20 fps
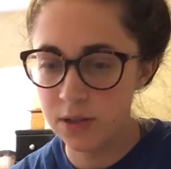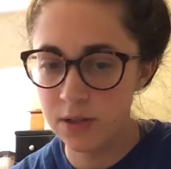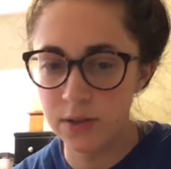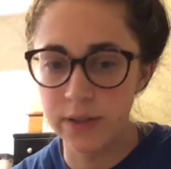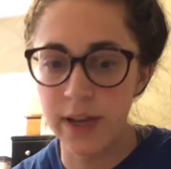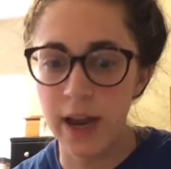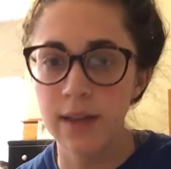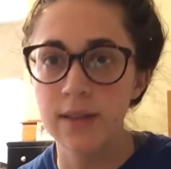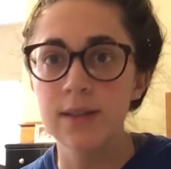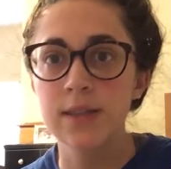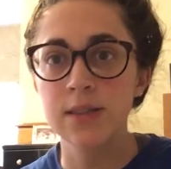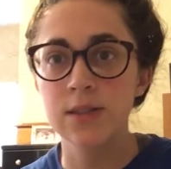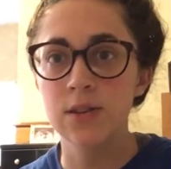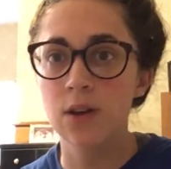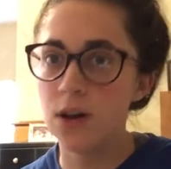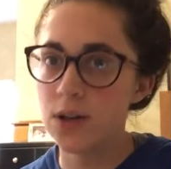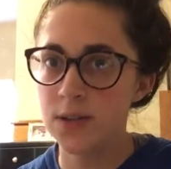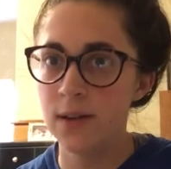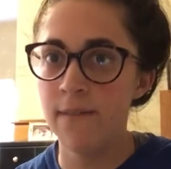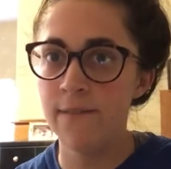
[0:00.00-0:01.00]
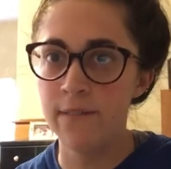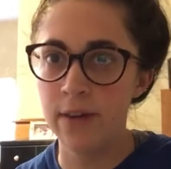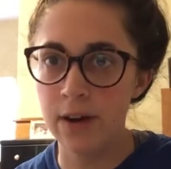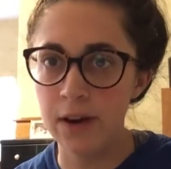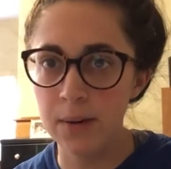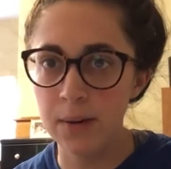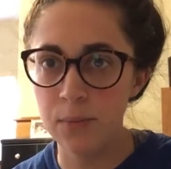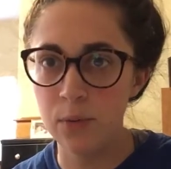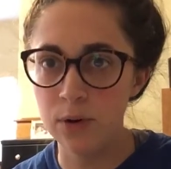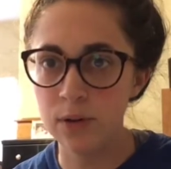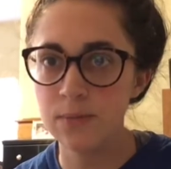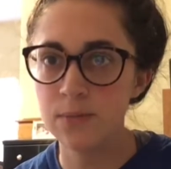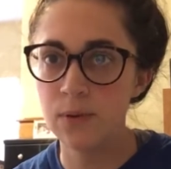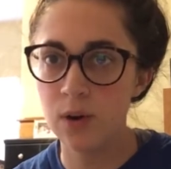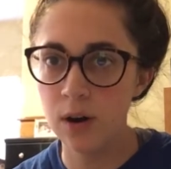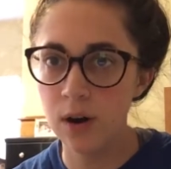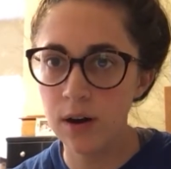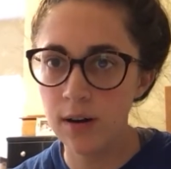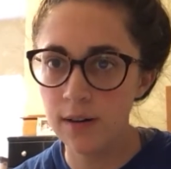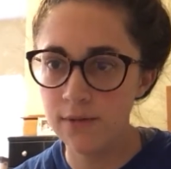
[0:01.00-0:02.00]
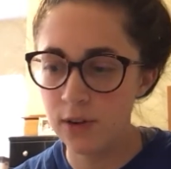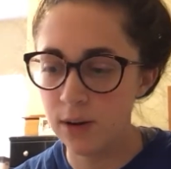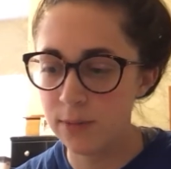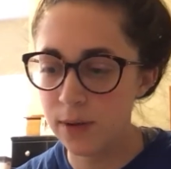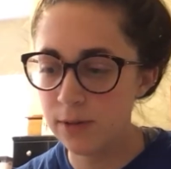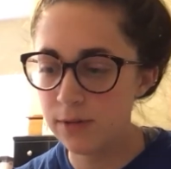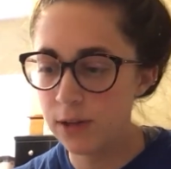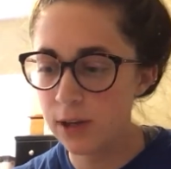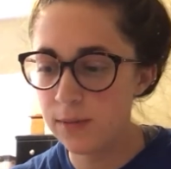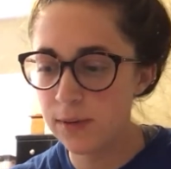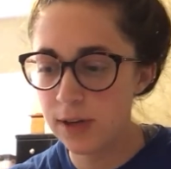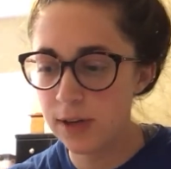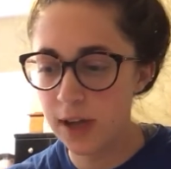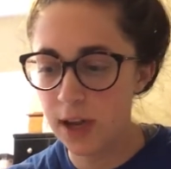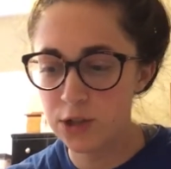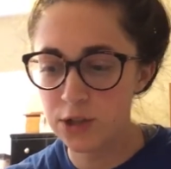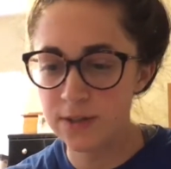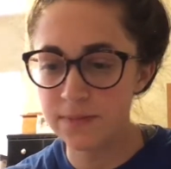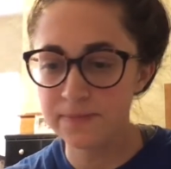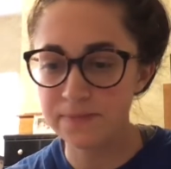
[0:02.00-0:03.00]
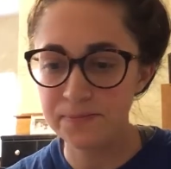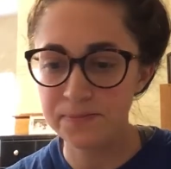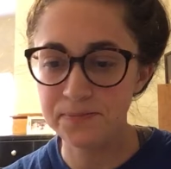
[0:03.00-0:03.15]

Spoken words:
So silence is also a very important part of nonverbal communication.